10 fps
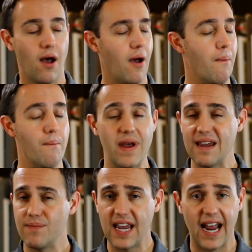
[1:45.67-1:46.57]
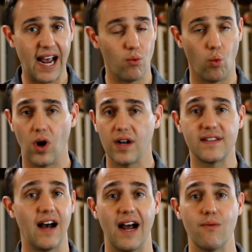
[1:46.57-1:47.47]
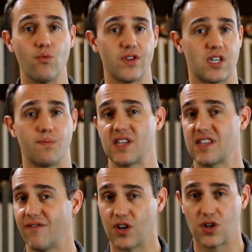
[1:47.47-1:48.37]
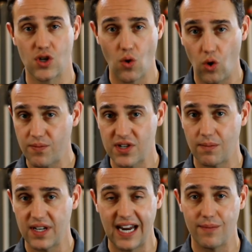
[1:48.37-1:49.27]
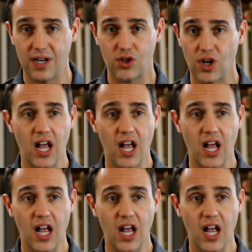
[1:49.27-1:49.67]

maybe had one time with a specific storm some damage,